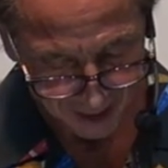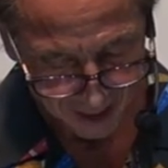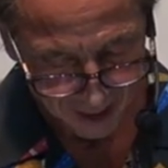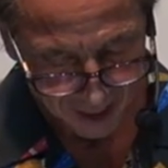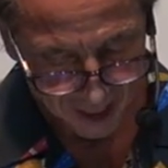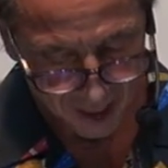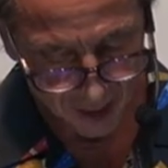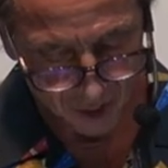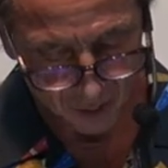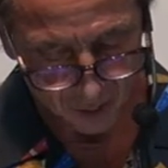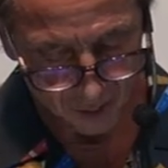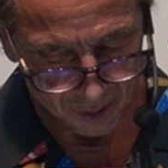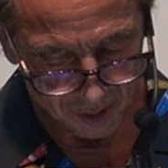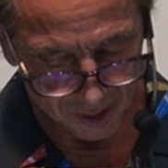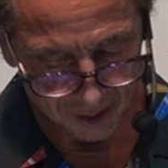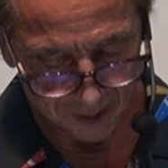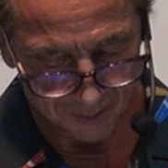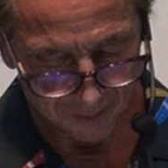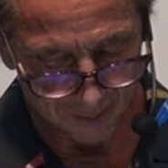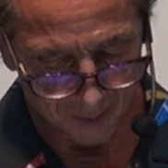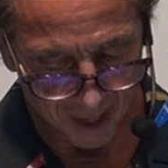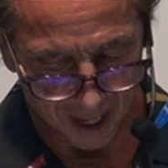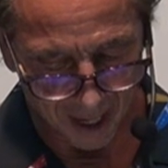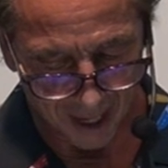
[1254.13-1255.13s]
Here is the
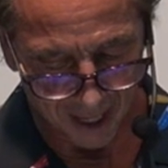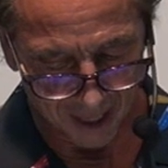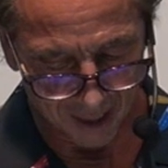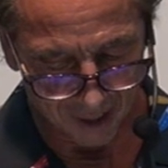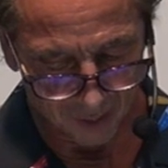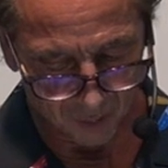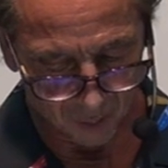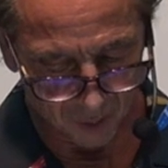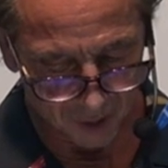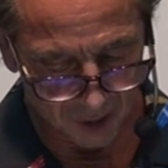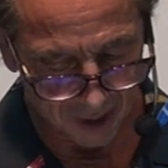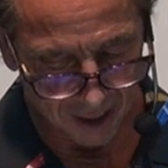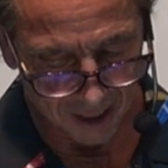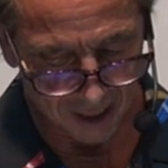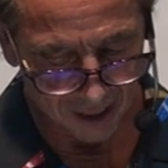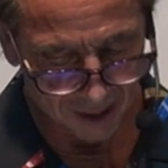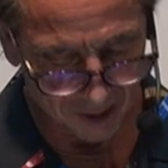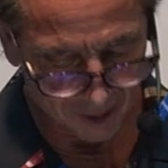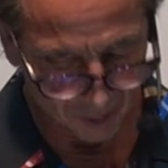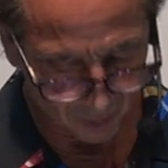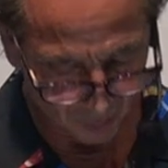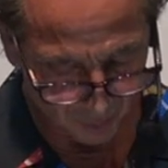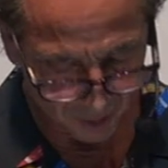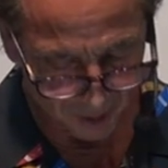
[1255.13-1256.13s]
mind which has
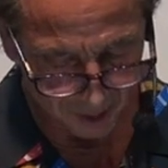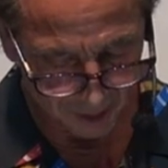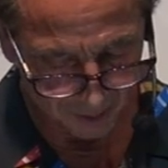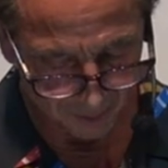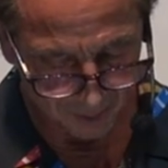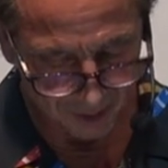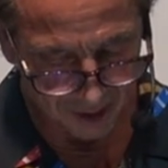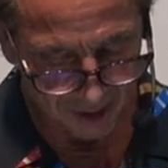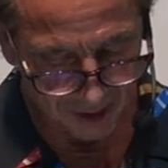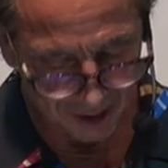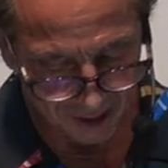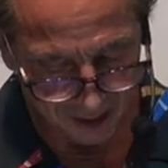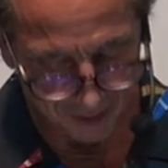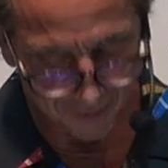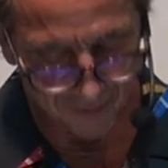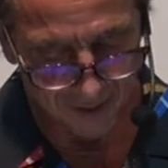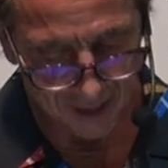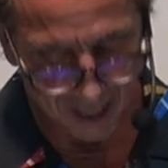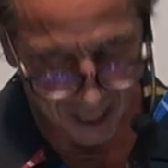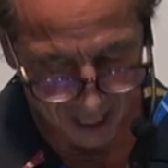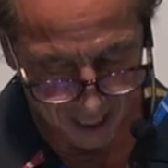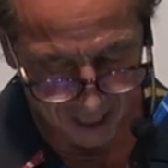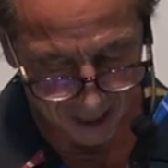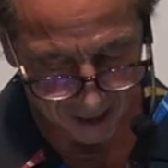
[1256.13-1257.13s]
the wisdom. The seven
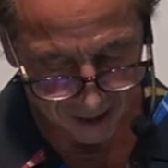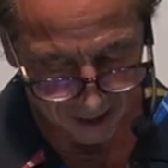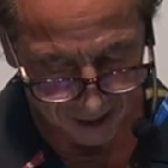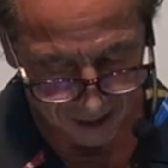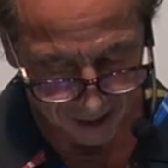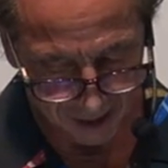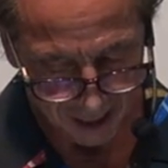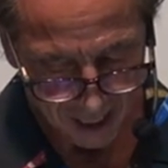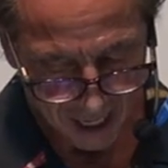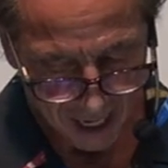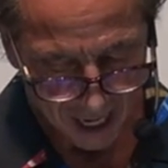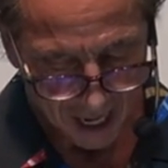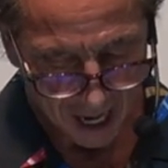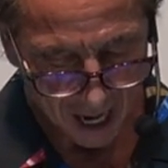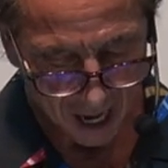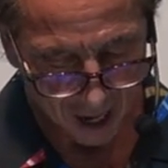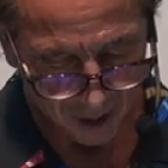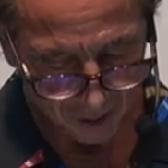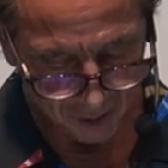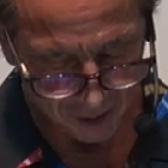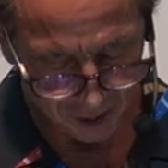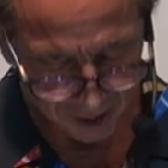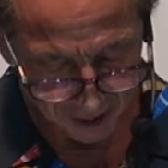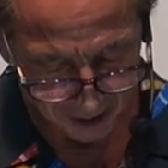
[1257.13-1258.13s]
heads
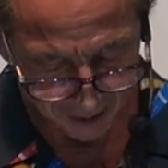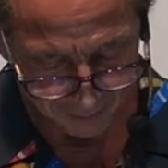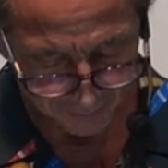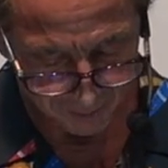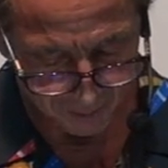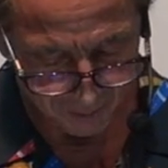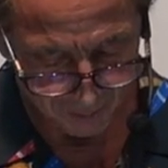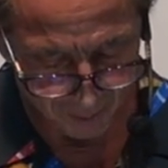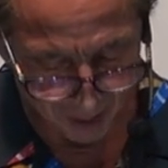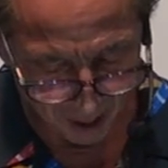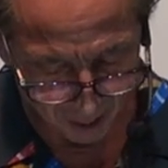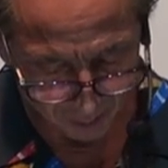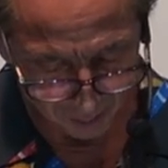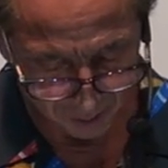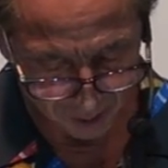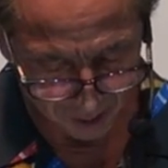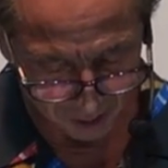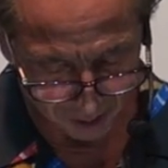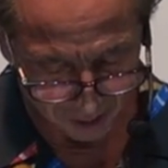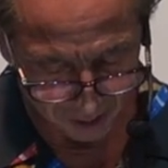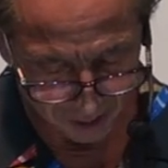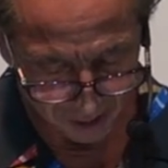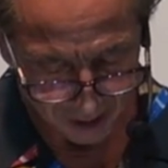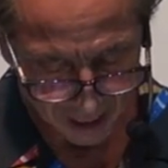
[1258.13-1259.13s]
are seven
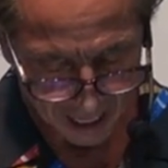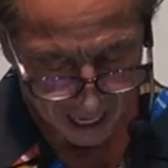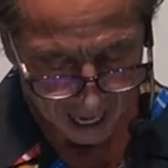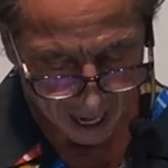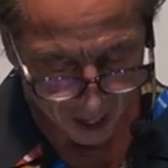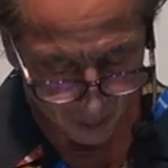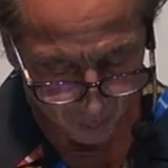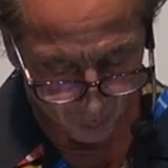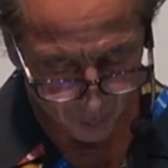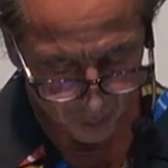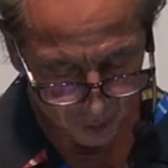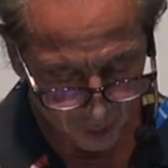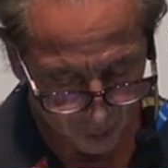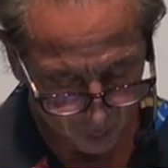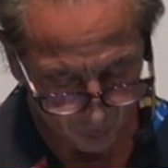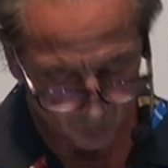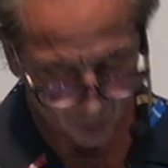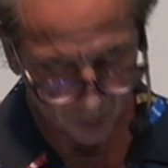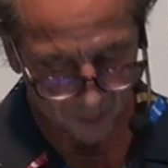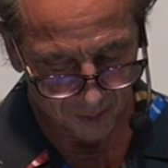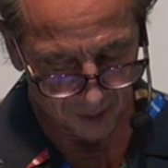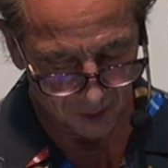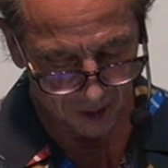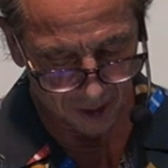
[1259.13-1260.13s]
mountains on which the
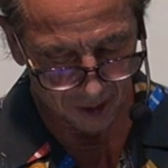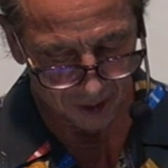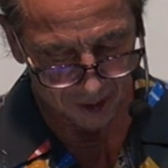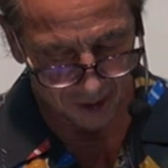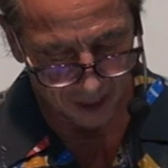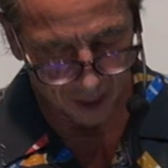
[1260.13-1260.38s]
woman sits.